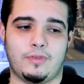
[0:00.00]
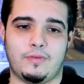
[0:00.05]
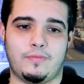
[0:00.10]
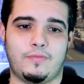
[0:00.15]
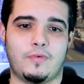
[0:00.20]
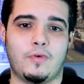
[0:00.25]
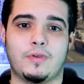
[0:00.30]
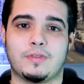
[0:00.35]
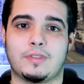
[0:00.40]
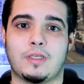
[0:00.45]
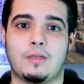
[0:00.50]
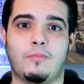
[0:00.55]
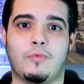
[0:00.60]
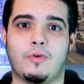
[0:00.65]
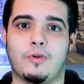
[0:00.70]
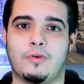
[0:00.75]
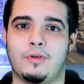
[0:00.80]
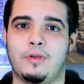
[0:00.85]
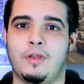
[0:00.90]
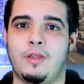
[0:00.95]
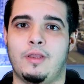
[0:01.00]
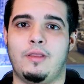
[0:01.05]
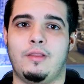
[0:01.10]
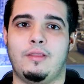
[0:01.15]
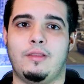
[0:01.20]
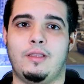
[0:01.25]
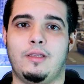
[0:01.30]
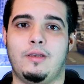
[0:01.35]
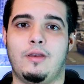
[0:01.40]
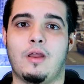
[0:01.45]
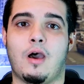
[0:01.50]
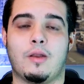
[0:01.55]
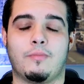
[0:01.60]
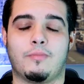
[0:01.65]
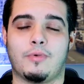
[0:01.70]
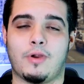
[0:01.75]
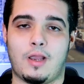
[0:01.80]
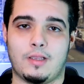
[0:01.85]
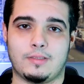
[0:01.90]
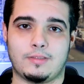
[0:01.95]
focus on more the
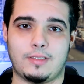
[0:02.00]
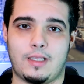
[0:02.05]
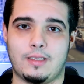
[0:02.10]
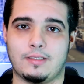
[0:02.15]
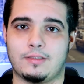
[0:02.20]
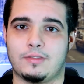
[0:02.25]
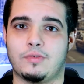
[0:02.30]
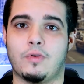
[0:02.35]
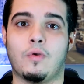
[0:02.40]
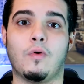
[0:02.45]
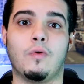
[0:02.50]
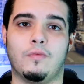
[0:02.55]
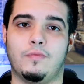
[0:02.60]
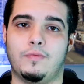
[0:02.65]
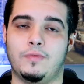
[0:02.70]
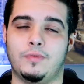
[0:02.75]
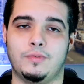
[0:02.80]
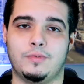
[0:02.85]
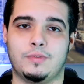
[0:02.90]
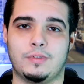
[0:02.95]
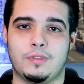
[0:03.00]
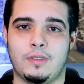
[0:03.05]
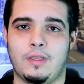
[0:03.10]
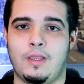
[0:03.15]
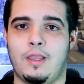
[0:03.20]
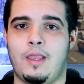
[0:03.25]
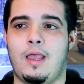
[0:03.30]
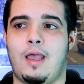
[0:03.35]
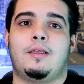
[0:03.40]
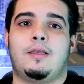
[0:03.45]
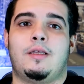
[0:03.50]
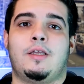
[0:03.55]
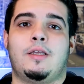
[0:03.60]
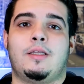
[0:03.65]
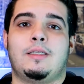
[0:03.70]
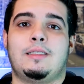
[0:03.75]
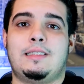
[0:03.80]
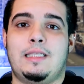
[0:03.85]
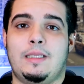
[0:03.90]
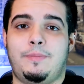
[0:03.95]
non-processed whole foods.
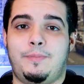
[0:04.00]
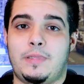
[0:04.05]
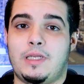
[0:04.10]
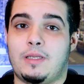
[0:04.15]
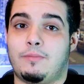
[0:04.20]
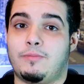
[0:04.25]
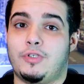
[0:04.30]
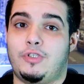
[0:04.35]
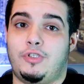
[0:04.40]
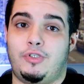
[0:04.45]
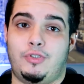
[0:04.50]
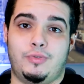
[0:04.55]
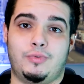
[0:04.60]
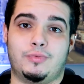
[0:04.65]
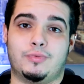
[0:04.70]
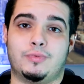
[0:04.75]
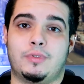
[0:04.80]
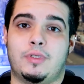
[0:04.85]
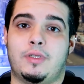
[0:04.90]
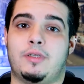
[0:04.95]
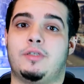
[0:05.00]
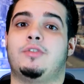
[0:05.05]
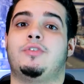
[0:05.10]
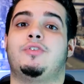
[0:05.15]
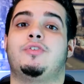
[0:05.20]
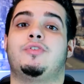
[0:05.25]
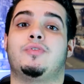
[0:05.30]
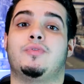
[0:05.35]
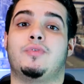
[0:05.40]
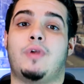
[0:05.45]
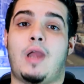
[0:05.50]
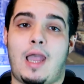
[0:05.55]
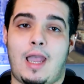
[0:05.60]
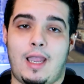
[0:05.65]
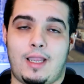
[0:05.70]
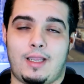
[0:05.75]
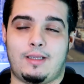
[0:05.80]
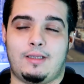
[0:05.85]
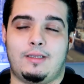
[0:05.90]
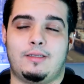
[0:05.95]
Tip number 2,
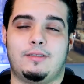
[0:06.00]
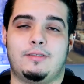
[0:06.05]
track.